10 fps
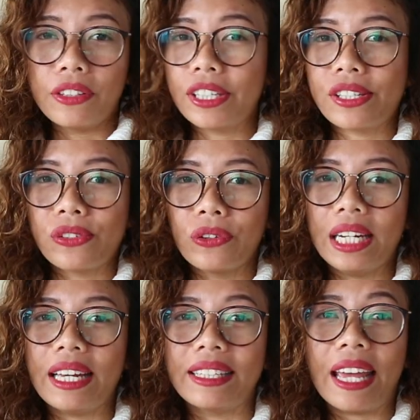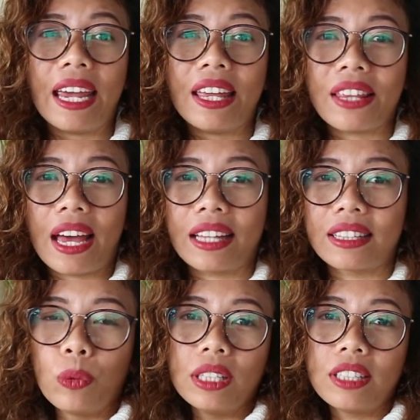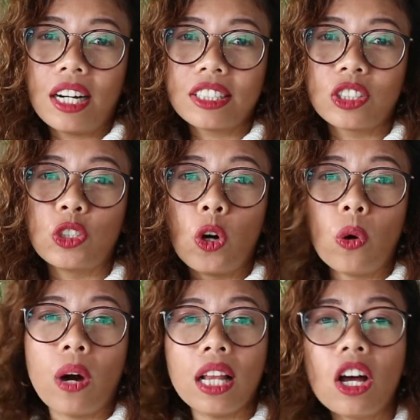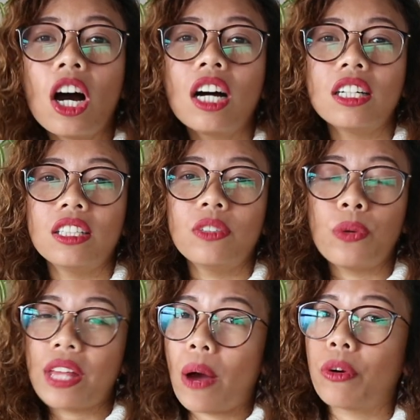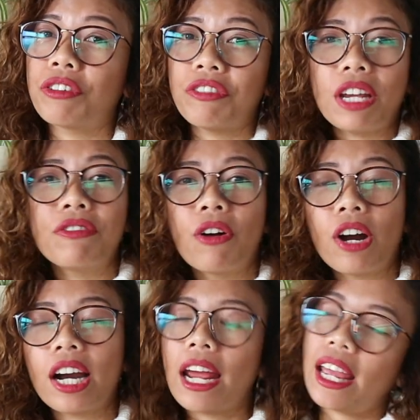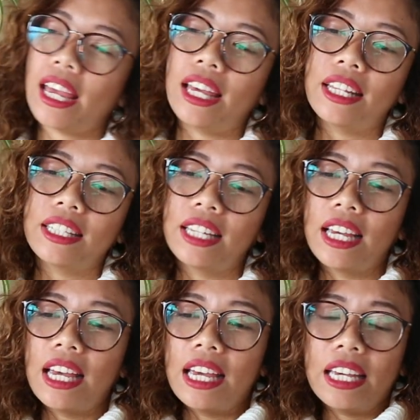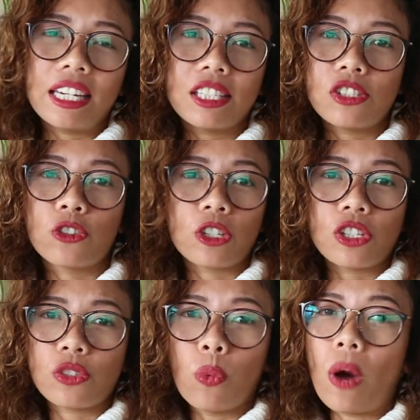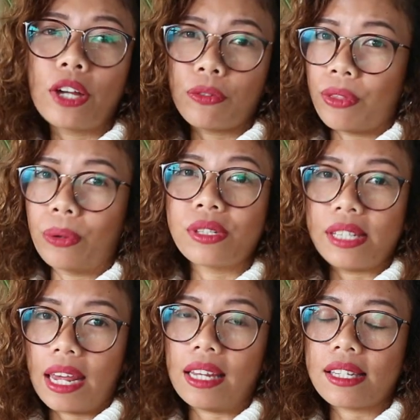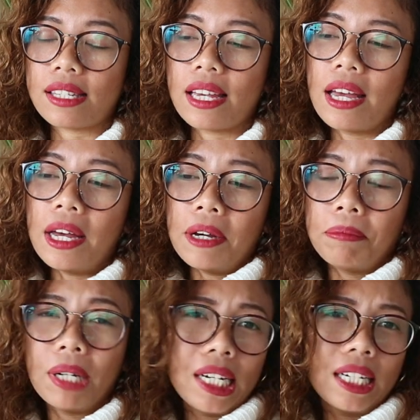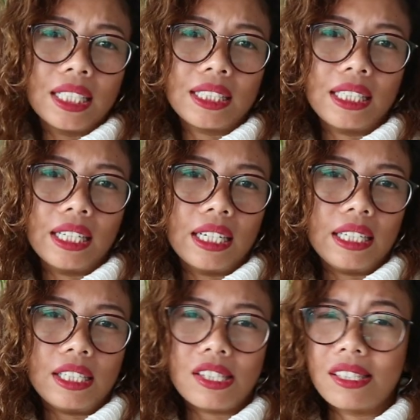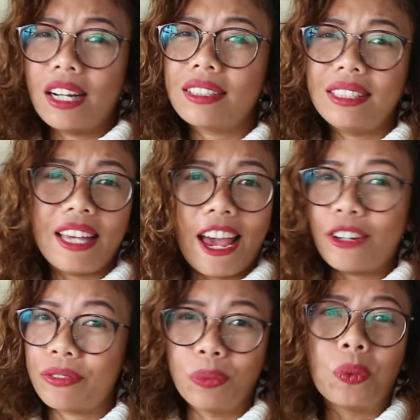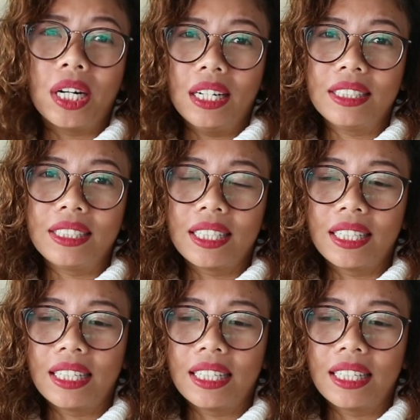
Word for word: There's really a day that will not go along with our favor and it is just one of those days. But it's not the end of the world